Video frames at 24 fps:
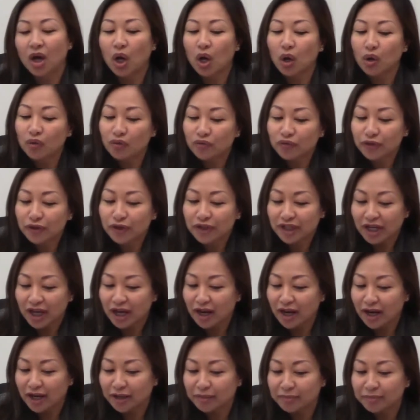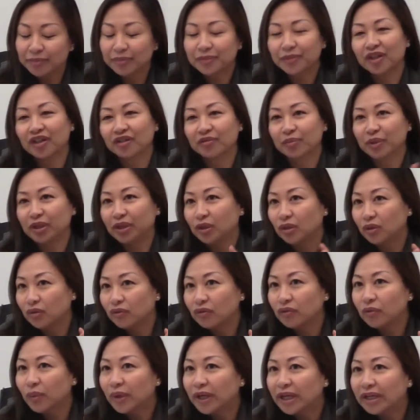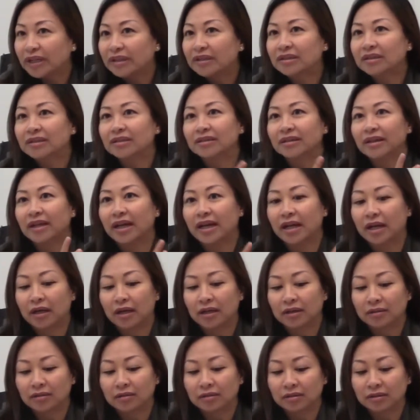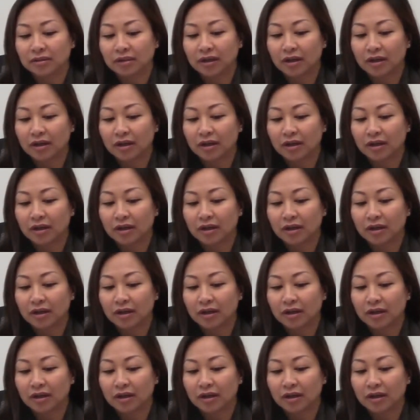Over time of being overweight and